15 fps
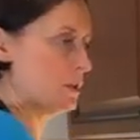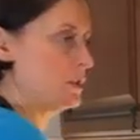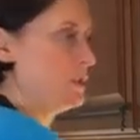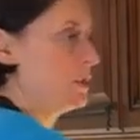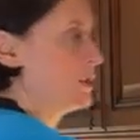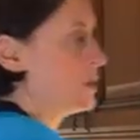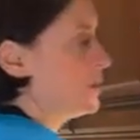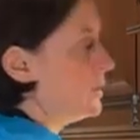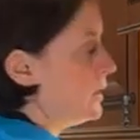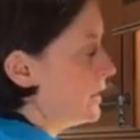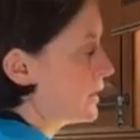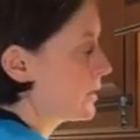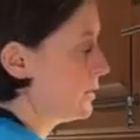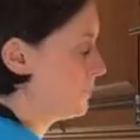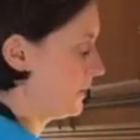put
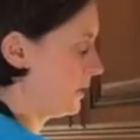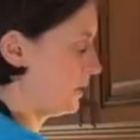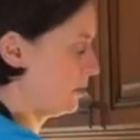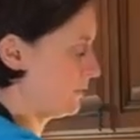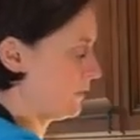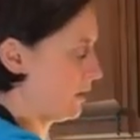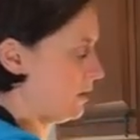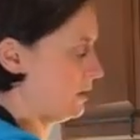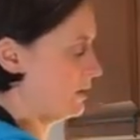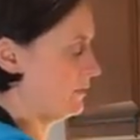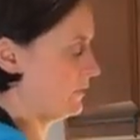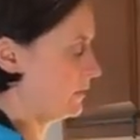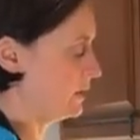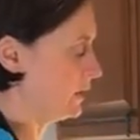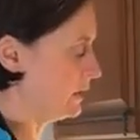a little bottle of
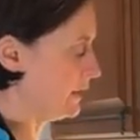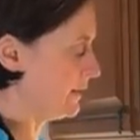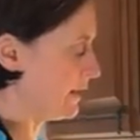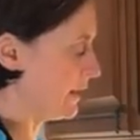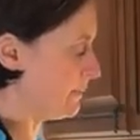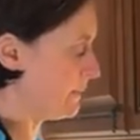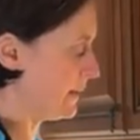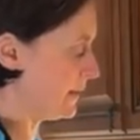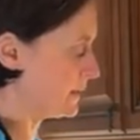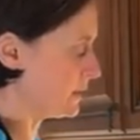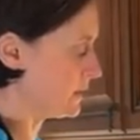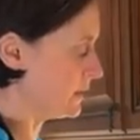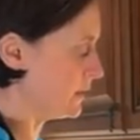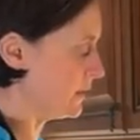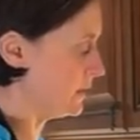olive oil in that
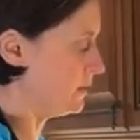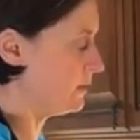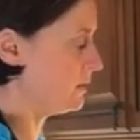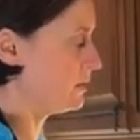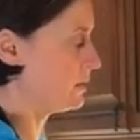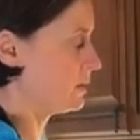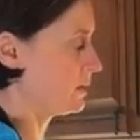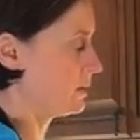pasta.